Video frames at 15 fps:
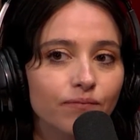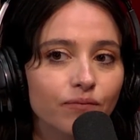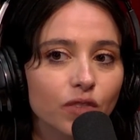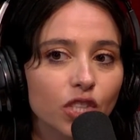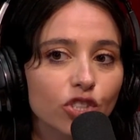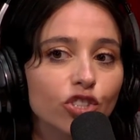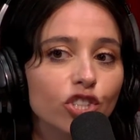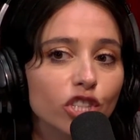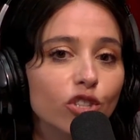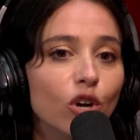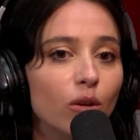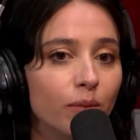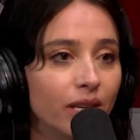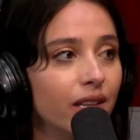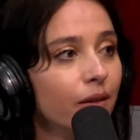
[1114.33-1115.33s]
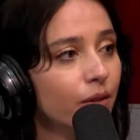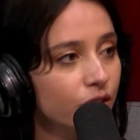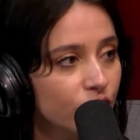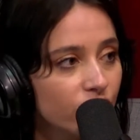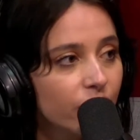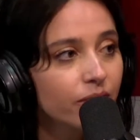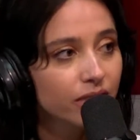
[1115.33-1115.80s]
she told me that when
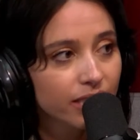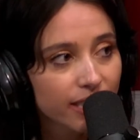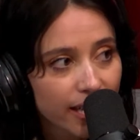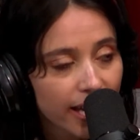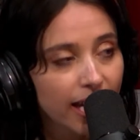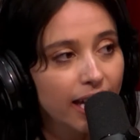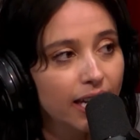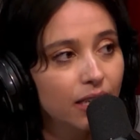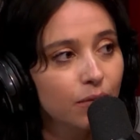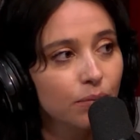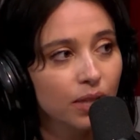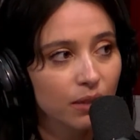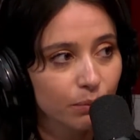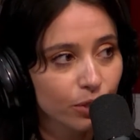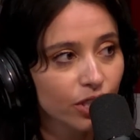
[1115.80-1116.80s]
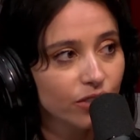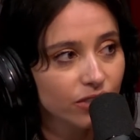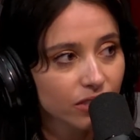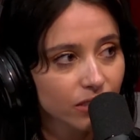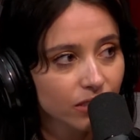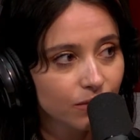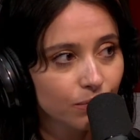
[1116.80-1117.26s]
she was a kid, people used
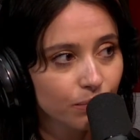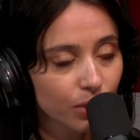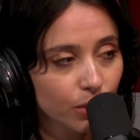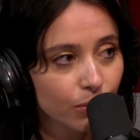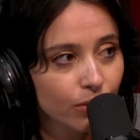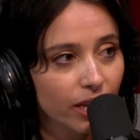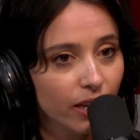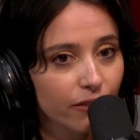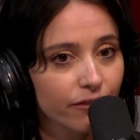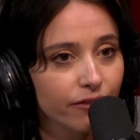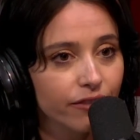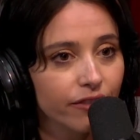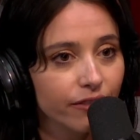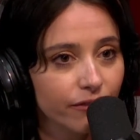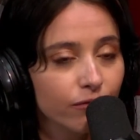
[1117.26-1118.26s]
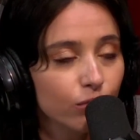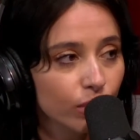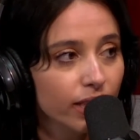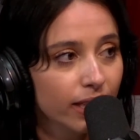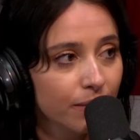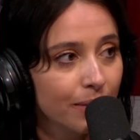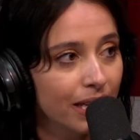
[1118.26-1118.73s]
to be like
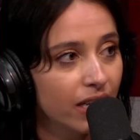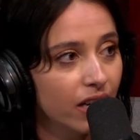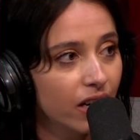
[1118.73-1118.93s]
really mean to